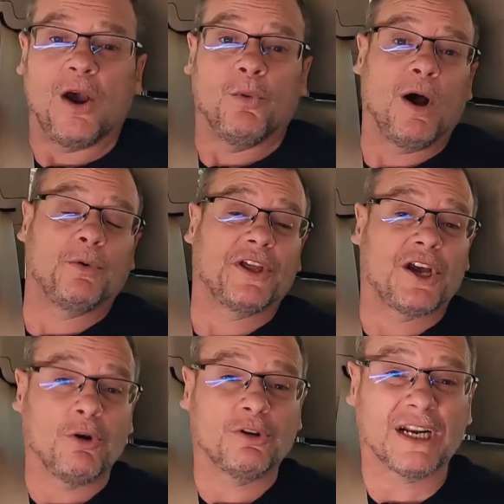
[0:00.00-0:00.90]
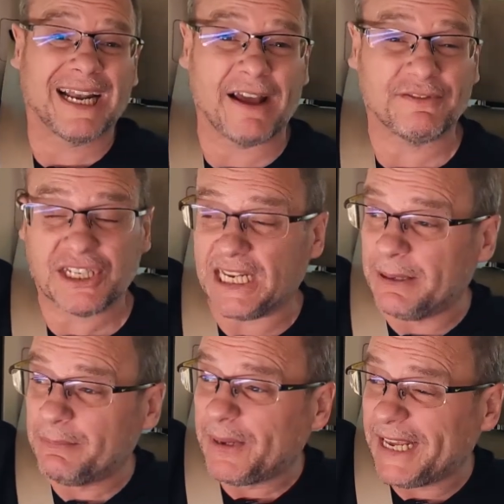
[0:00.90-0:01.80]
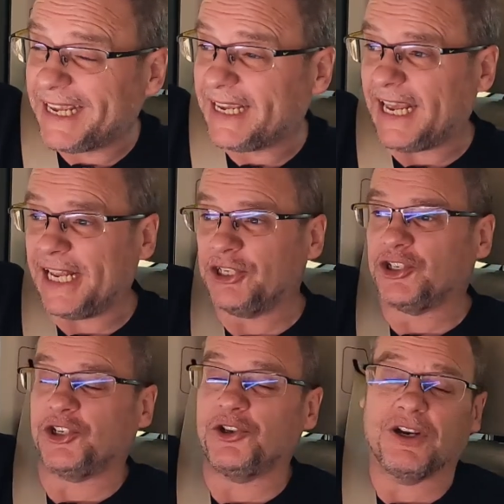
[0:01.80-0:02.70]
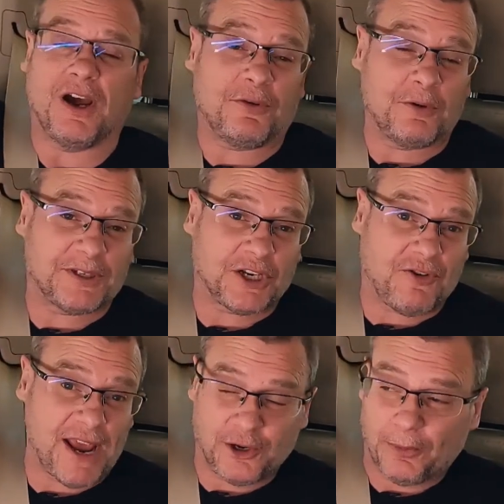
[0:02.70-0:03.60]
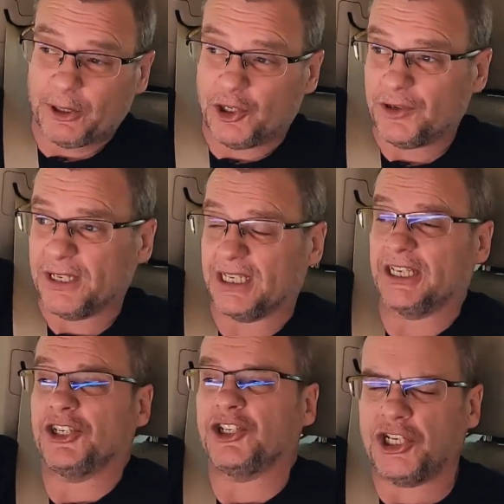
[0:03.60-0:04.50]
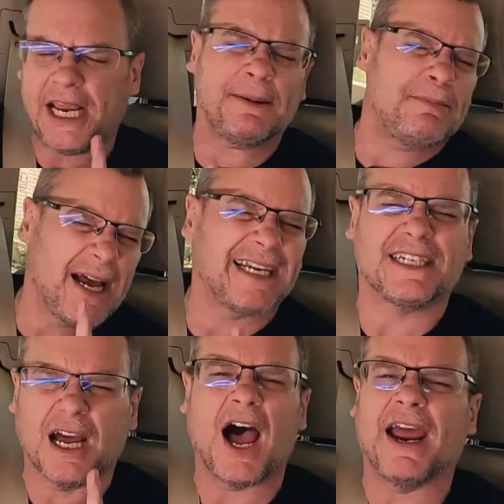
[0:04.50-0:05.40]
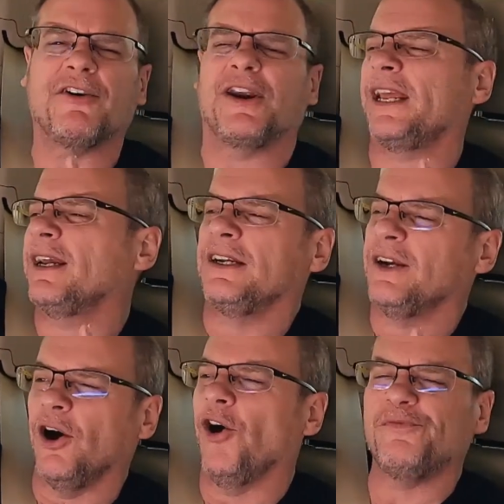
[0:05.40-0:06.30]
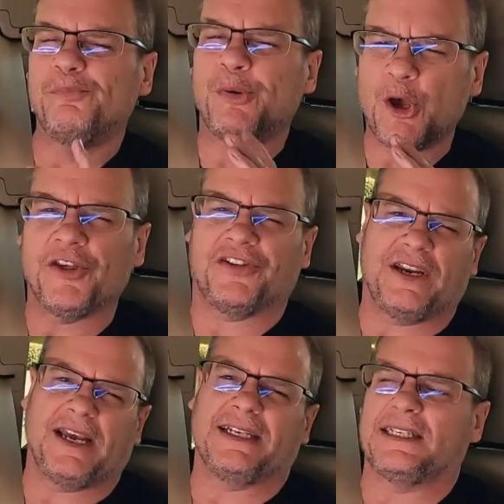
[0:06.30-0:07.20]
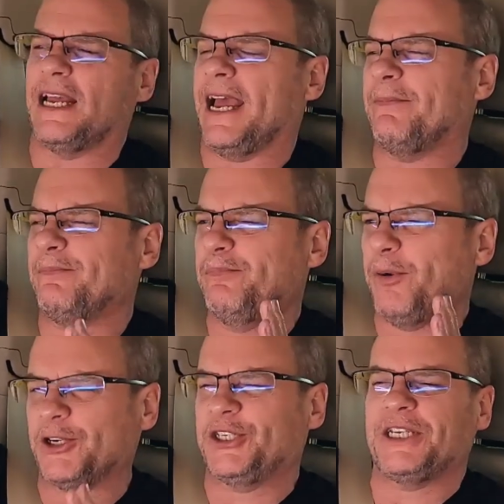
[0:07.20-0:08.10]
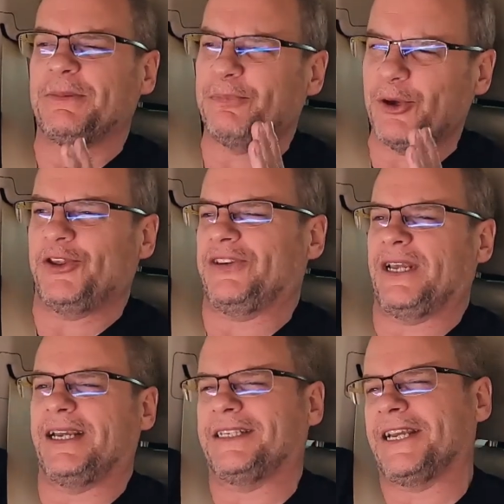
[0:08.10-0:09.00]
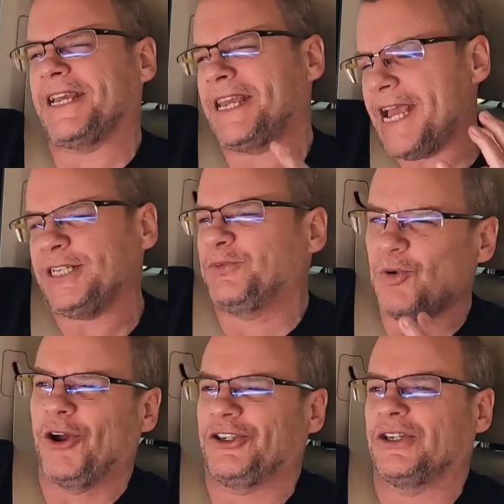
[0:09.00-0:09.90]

Well, with the Golden Gloves team being in studio, I thought it was a great opportunity to check my diary of birthdays and boxing birthdays. And guess what?